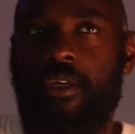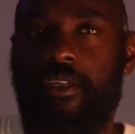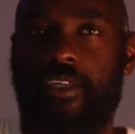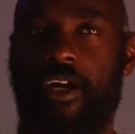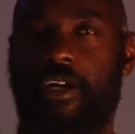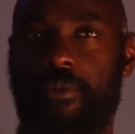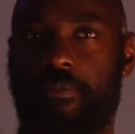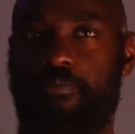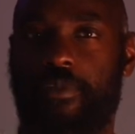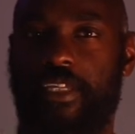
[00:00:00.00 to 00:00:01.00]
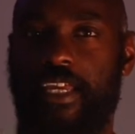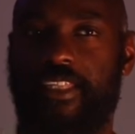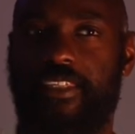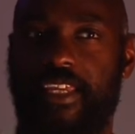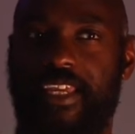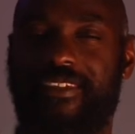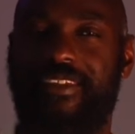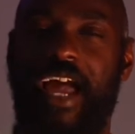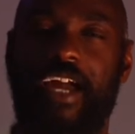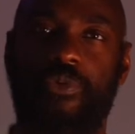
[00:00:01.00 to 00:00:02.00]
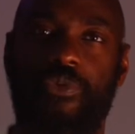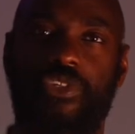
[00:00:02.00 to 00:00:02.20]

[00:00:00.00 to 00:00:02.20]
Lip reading: you know, it's now